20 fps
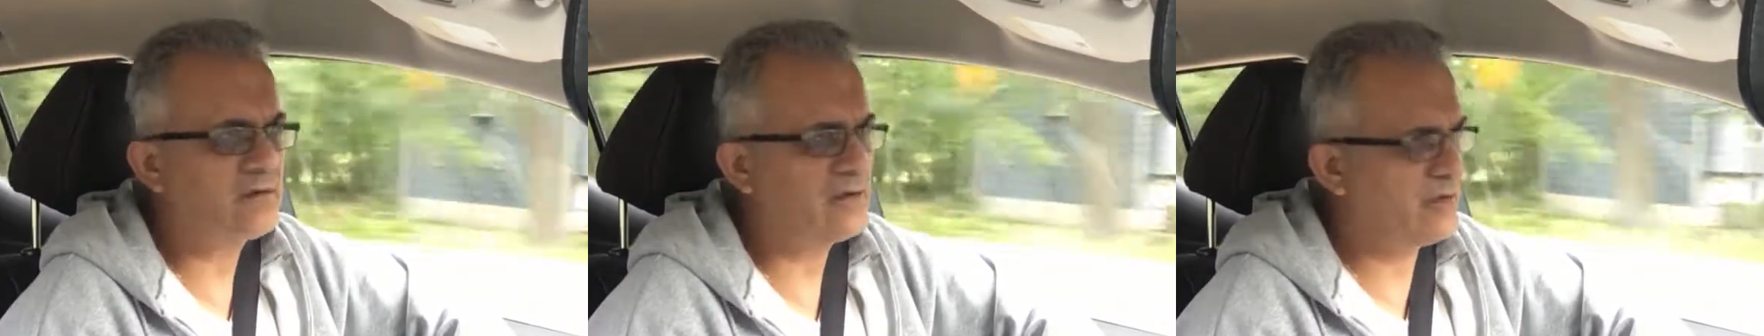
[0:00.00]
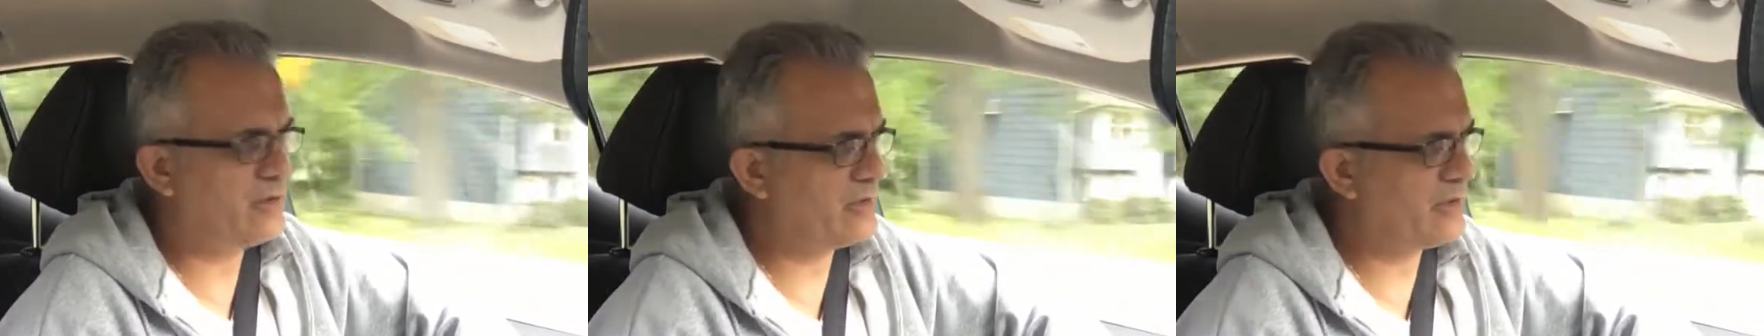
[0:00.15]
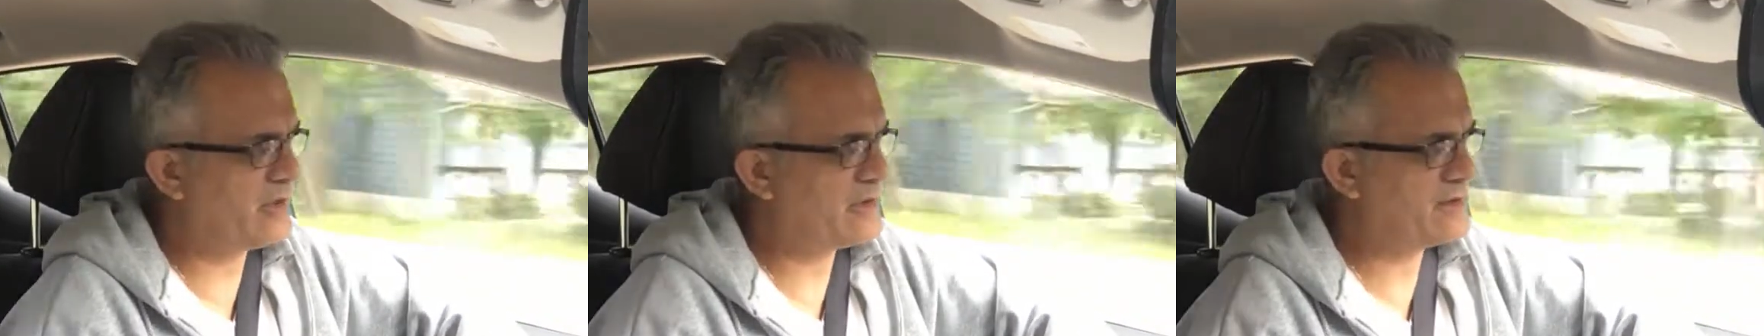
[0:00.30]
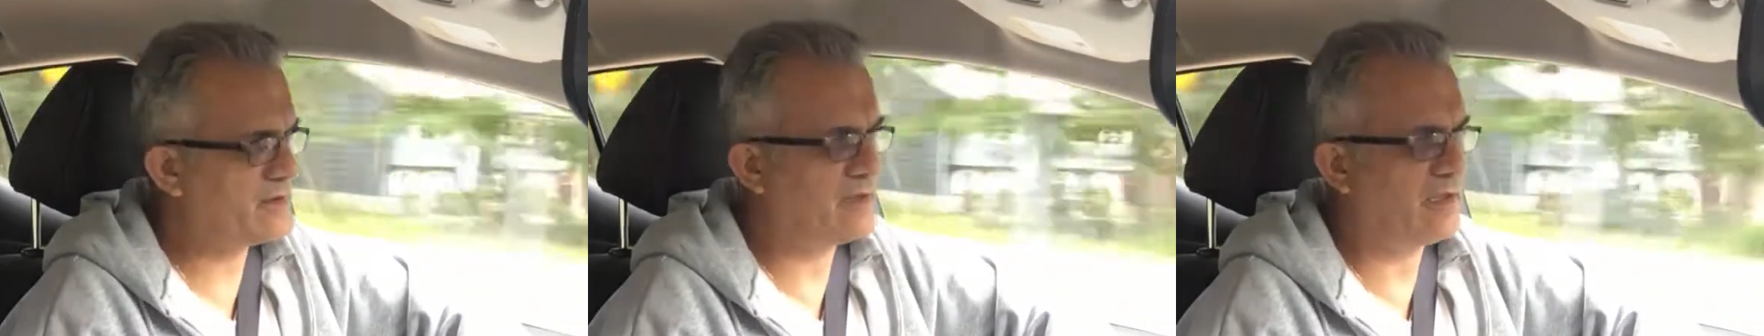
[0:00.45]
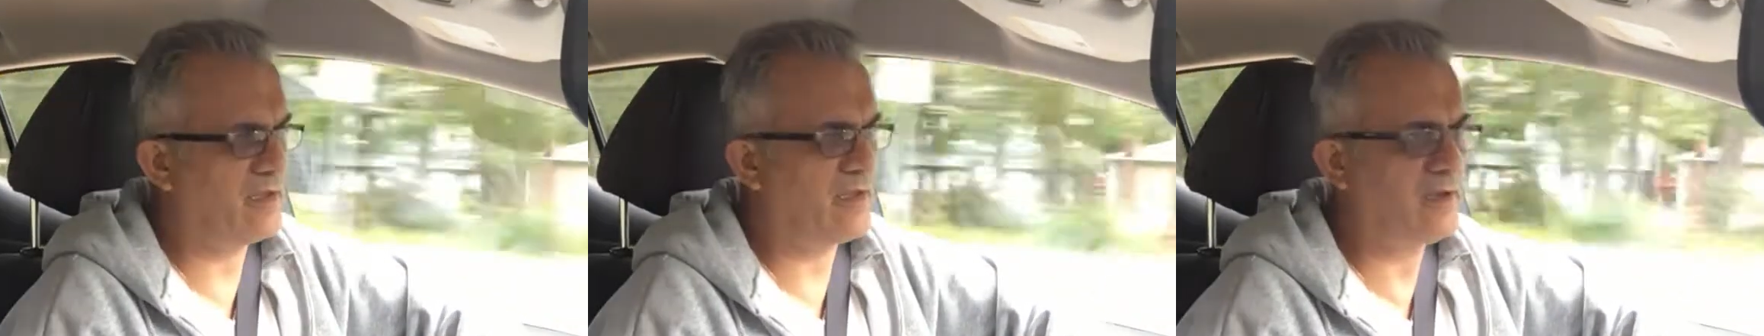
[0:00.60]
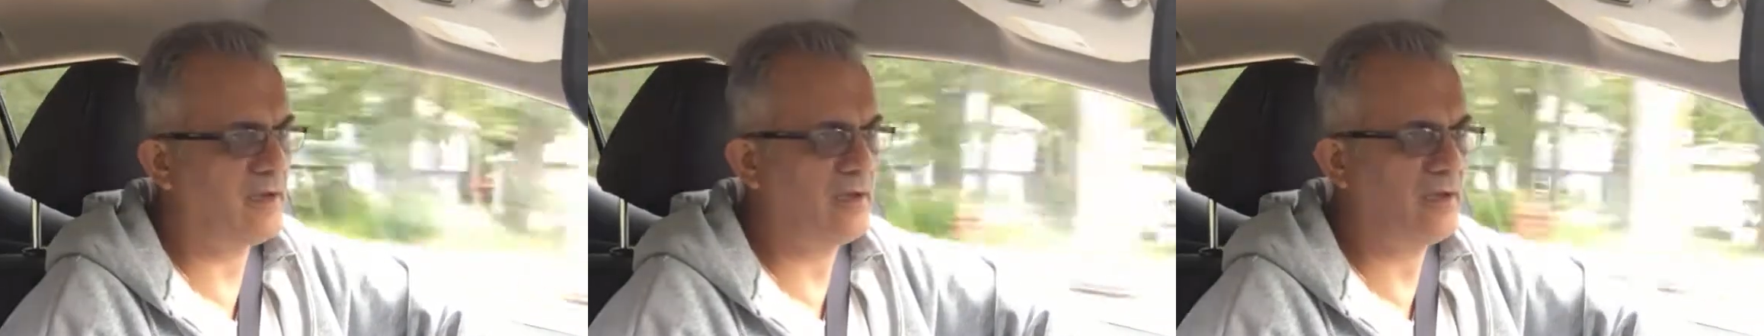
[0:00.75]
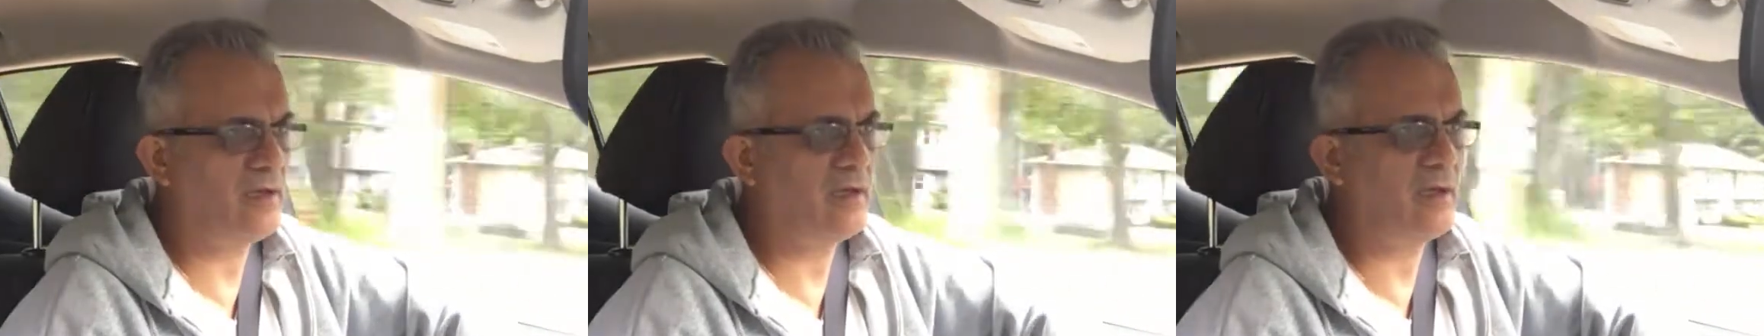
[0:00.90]
units
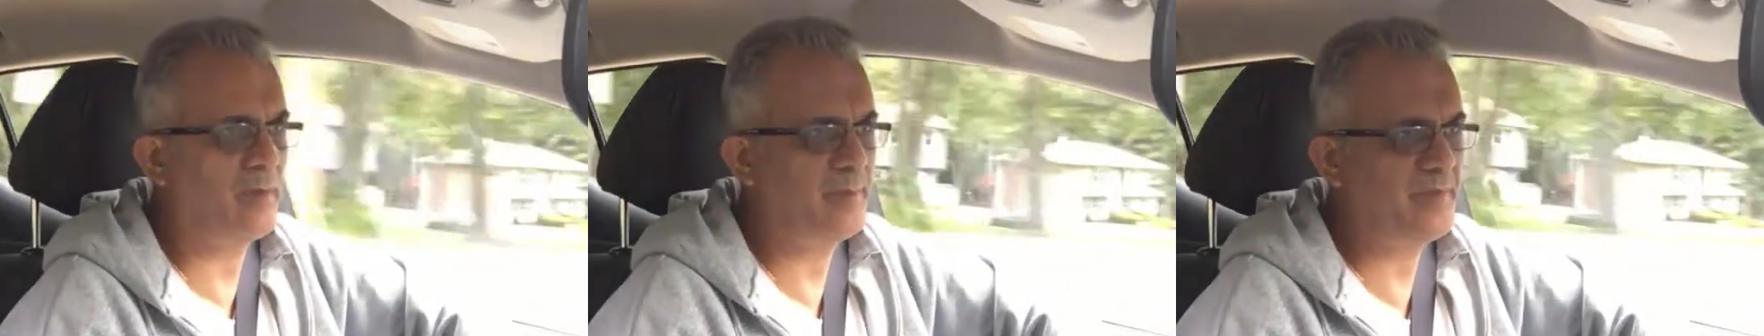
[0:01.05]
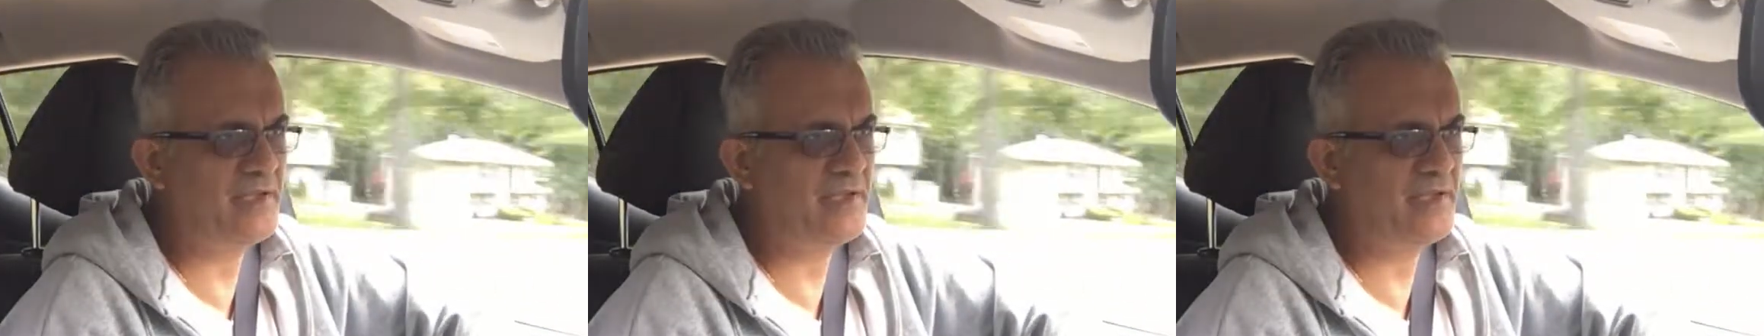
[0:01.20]
a